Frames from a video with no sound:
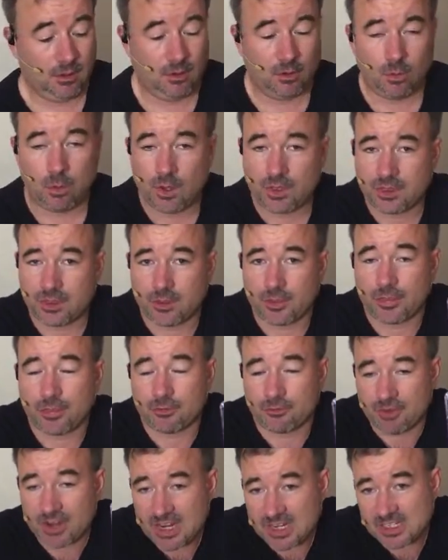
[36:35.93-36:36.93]

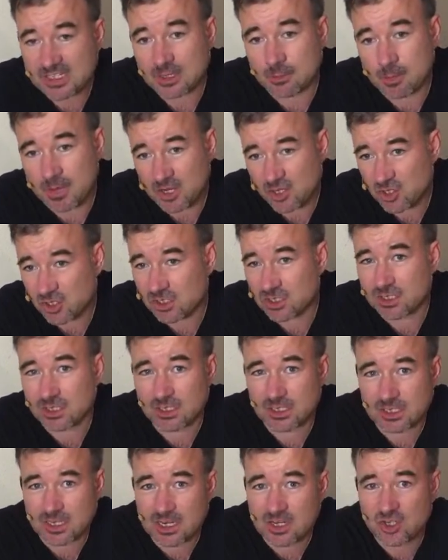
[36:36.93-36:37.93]
3 submissions to
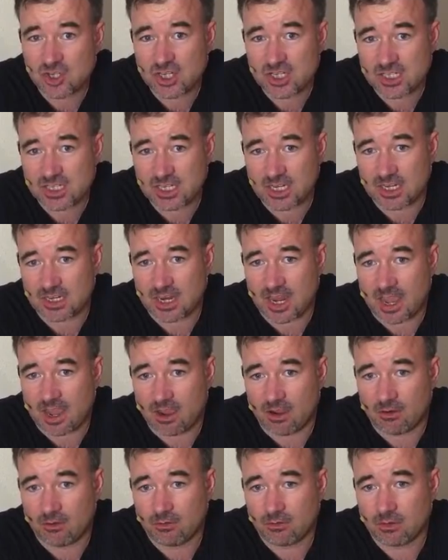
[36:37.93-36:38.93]
CGC
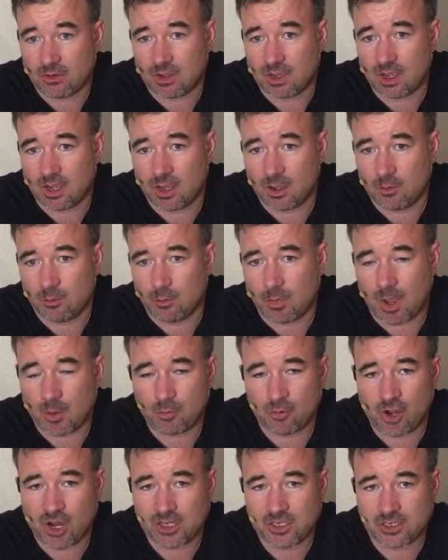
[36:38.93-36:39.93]
now, my
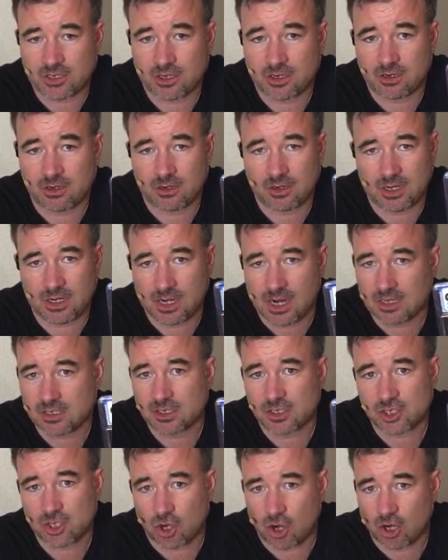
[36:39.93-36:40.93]
presser, he
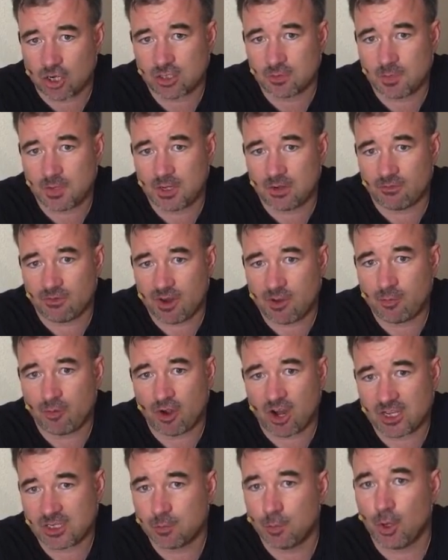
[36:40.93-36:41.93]
doesn't charge me to
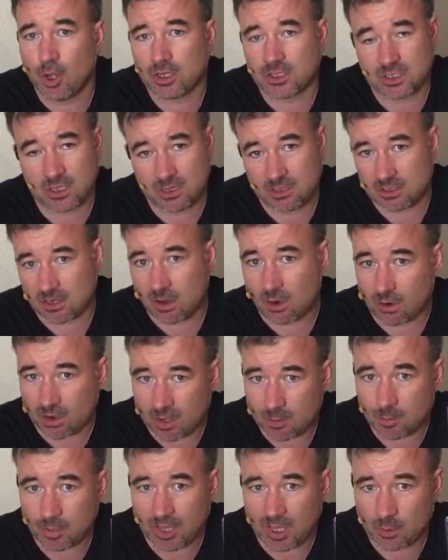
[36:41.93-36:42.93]
repress books that he's
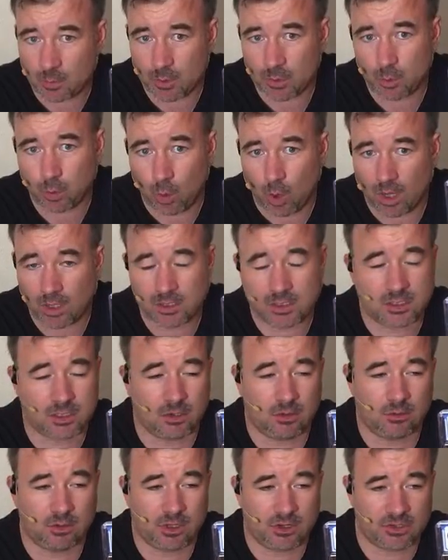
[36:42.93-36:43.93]
already played with once,
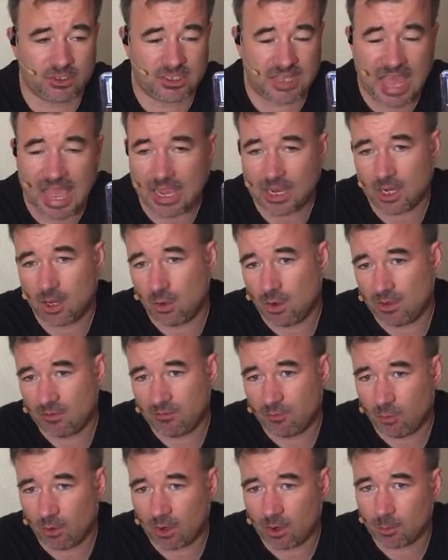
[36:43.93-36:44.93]
so there's that going
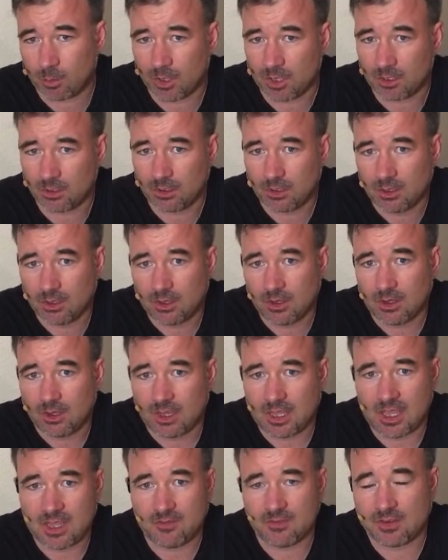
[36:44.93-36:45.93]
for it. But
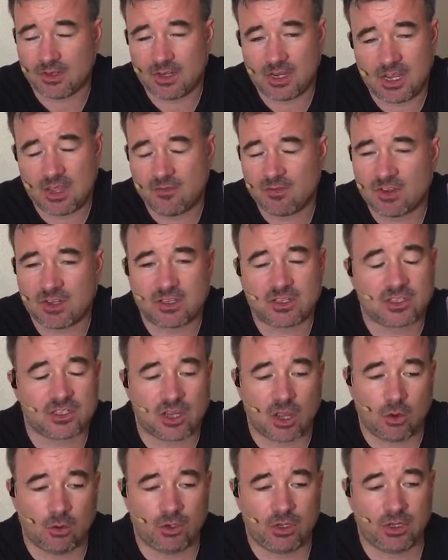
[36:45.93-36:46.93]
even
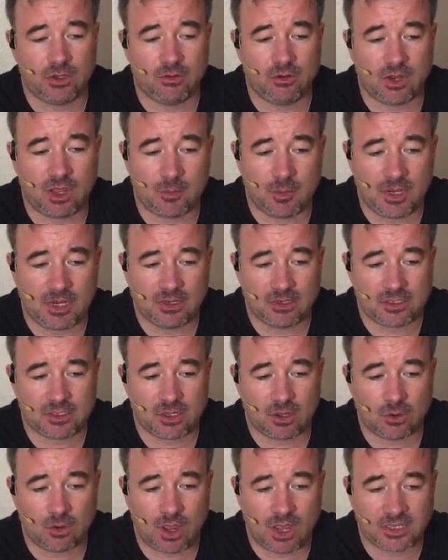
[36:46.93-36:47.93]
so, dude, I mean,
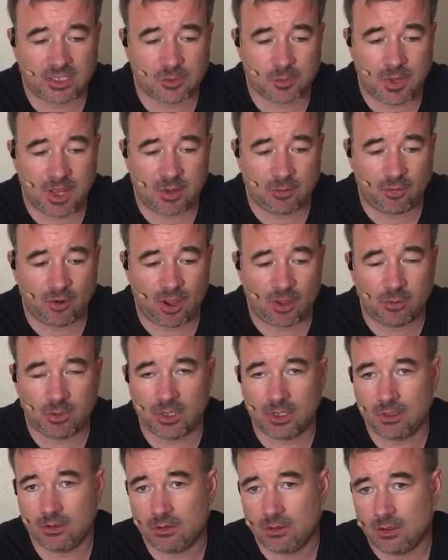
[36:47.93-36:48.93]
so I spent
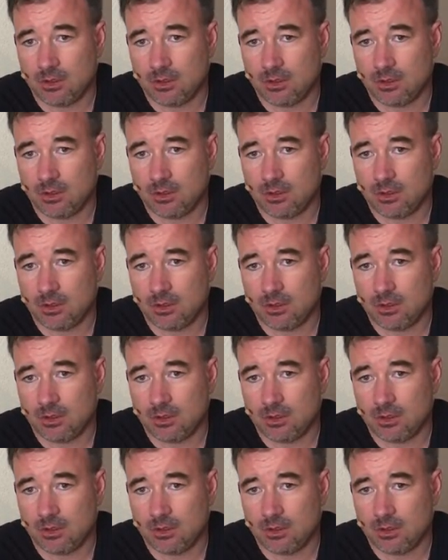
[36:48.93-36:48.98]
probably